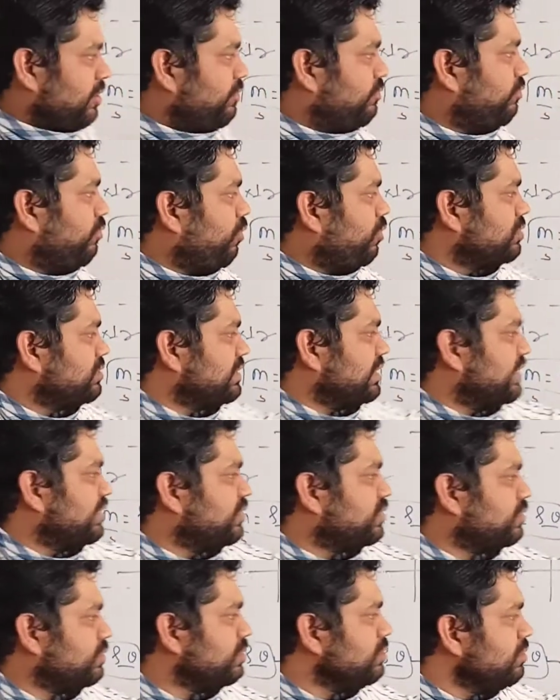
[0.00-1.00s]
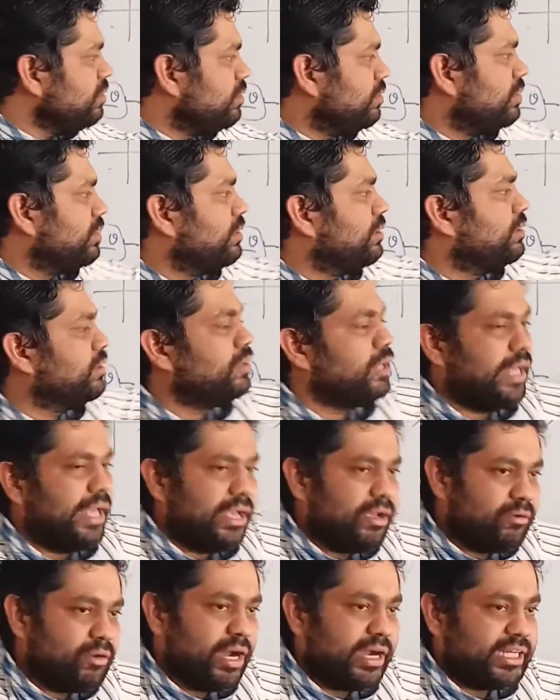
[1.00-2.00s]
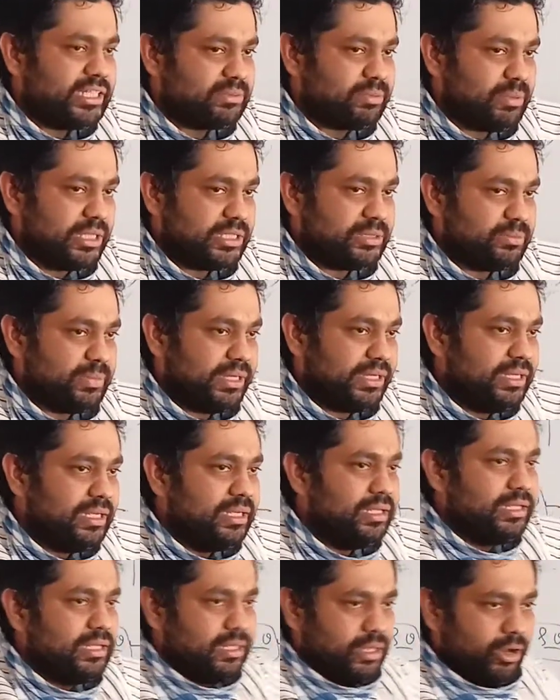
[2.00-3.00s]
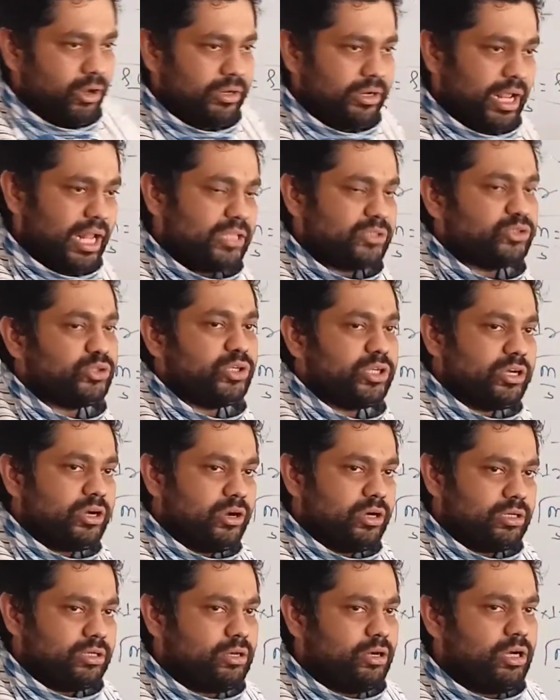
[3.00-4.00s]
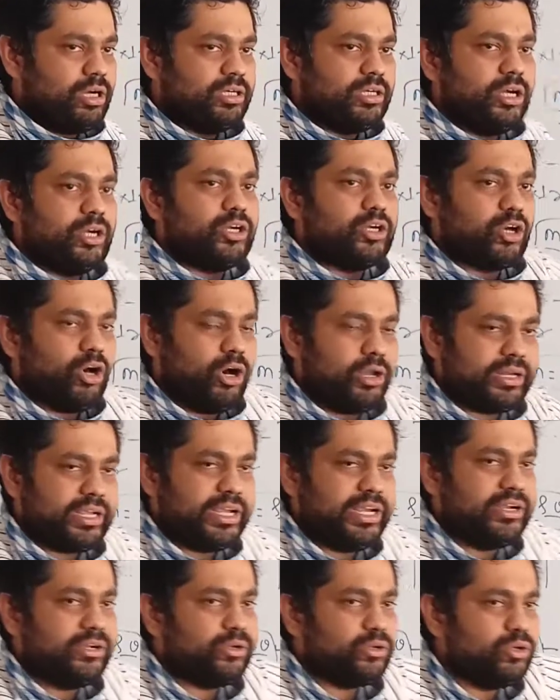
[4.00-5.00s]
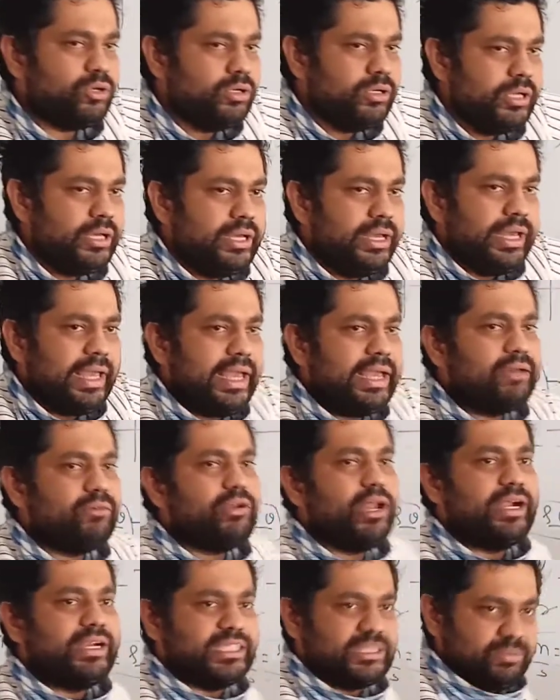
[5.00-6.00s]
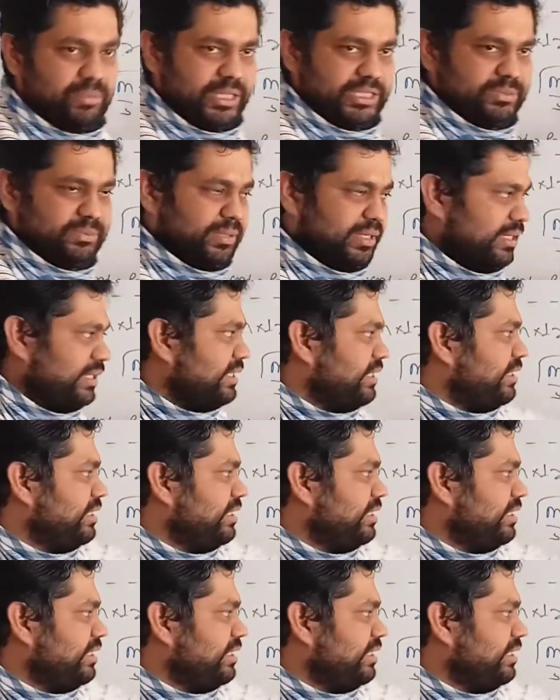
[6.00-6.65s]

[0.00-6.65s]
Force into angular displacement, or also called torque into angular displacement.